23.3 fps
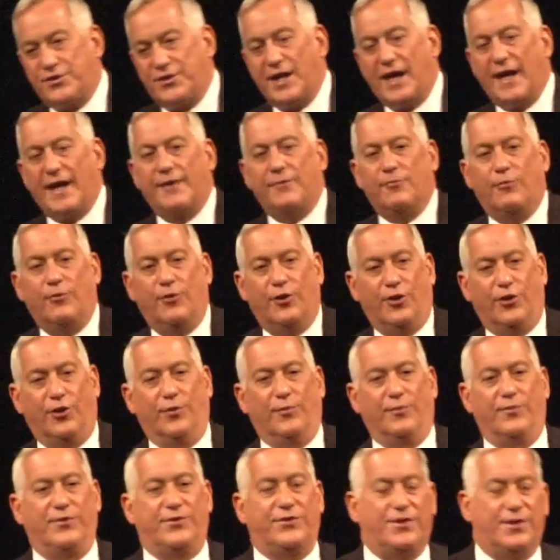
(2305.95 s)
chat
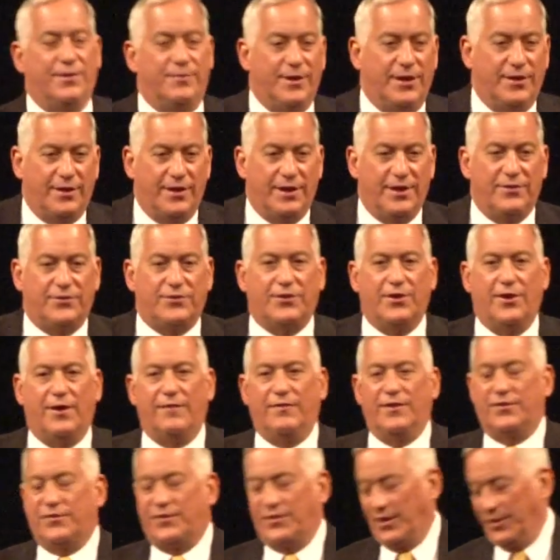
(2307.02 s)
rooms, community
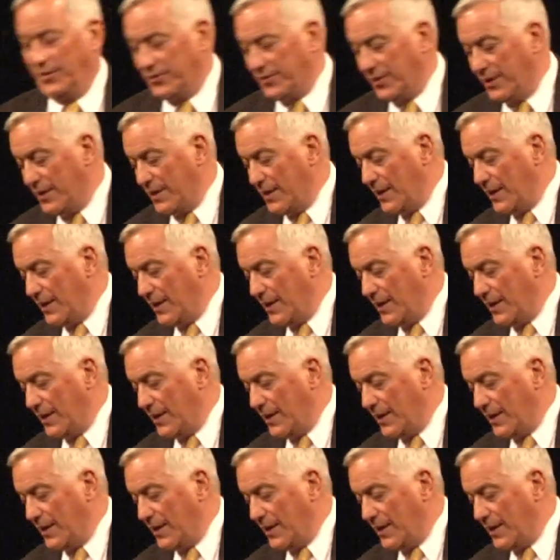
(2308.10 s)
services.